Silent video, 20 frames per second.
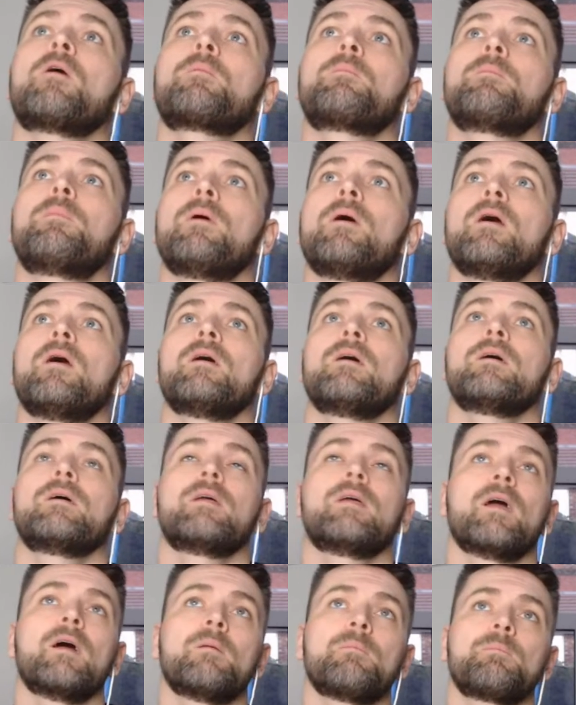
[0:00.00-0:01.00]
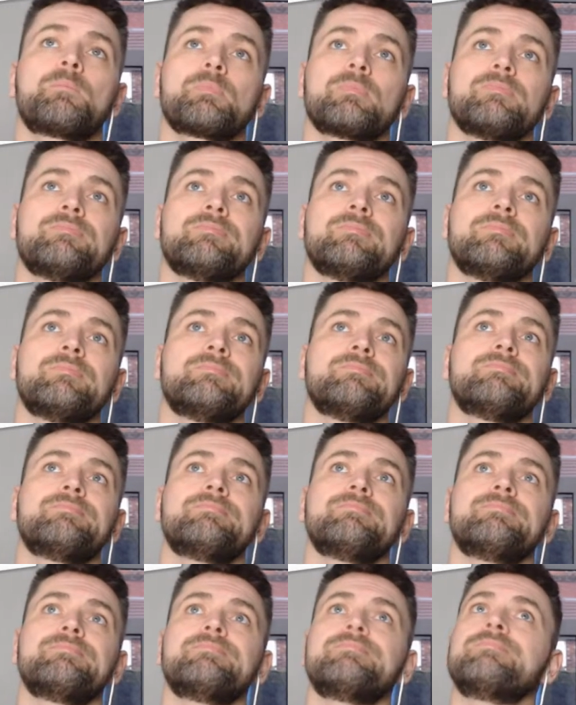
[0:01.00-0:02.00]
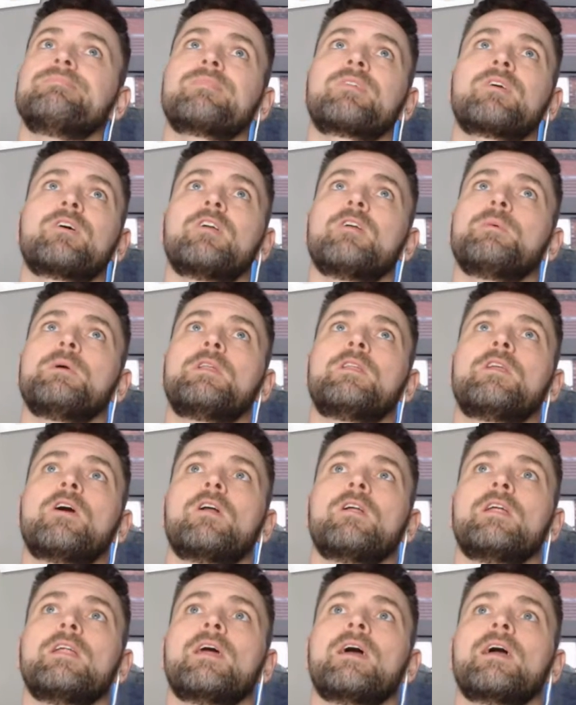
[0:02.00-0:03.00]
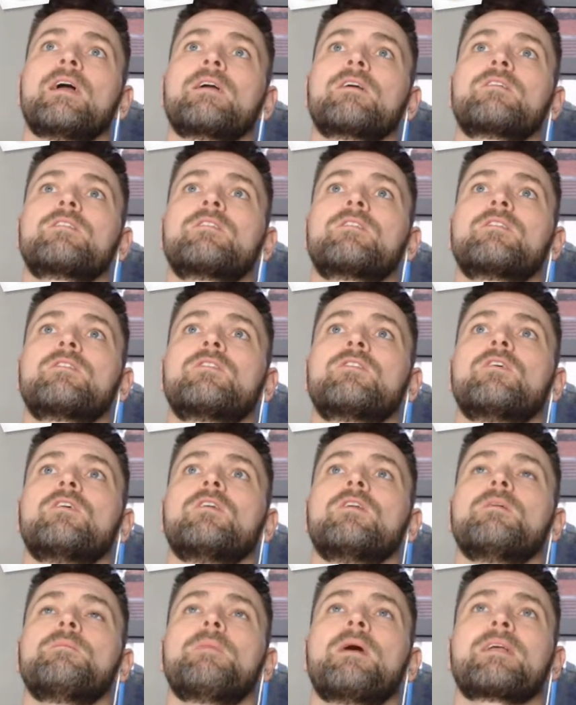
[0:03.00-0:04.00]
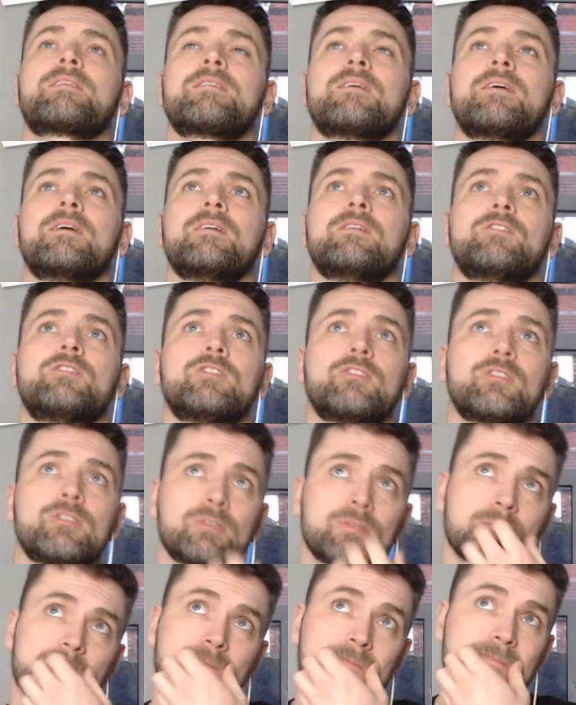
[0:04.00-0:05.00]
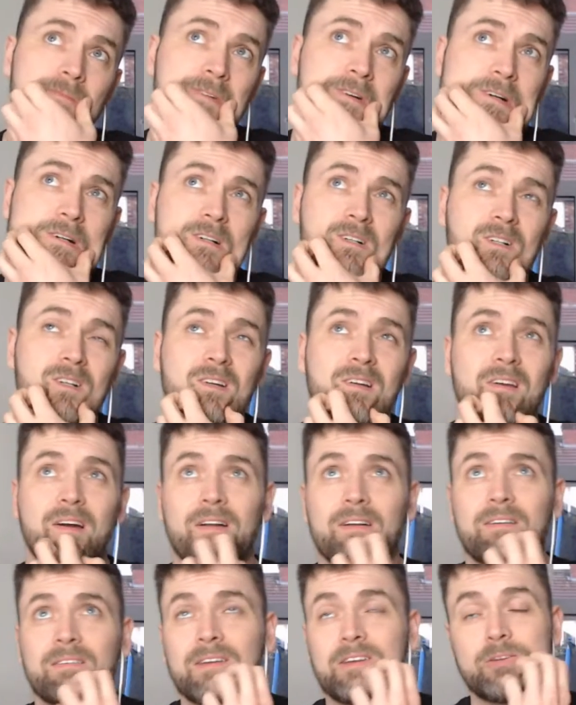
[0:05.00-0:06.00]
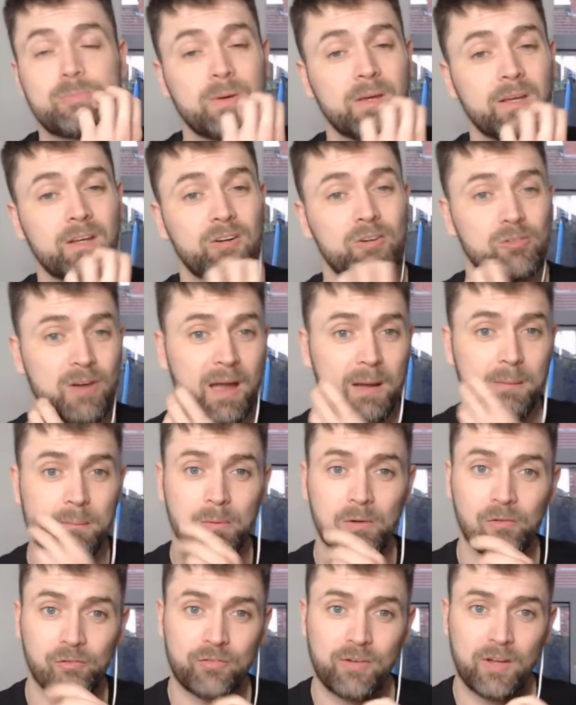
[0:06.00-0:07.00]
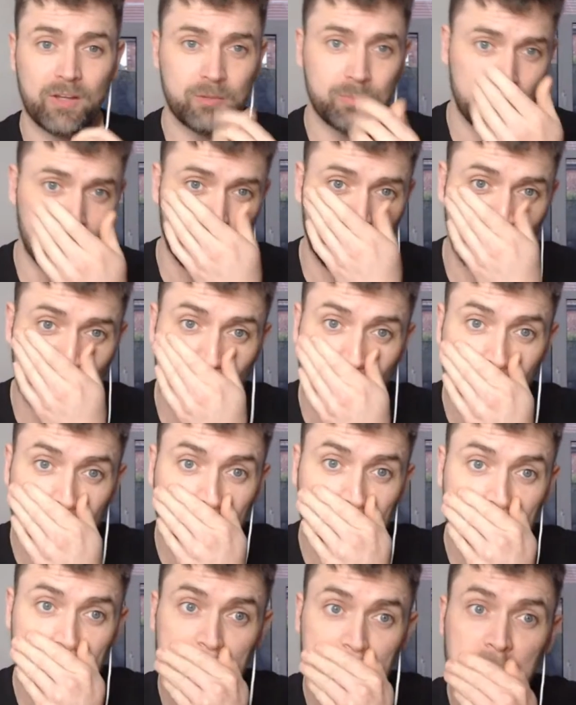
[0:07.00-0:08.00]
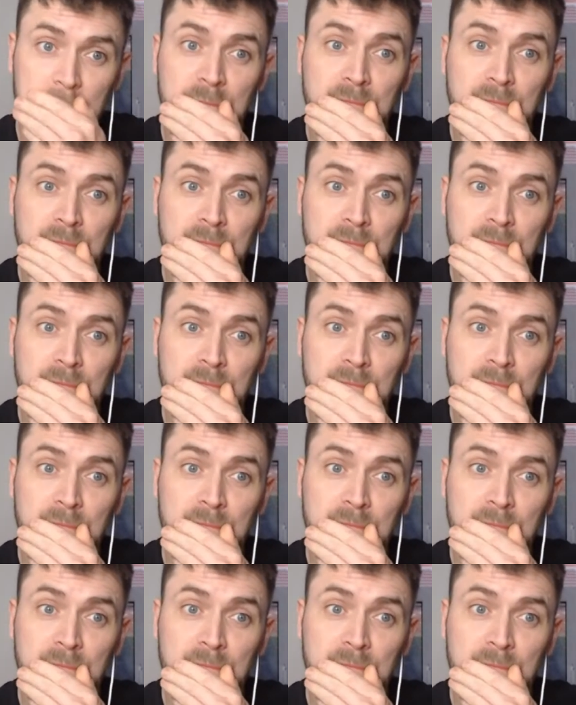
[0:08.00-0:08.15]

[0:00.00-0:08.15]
Pogba, yep. Gonna be Donny next. Surely Matic. Oh, God, he's been crap, but Fred's been worse.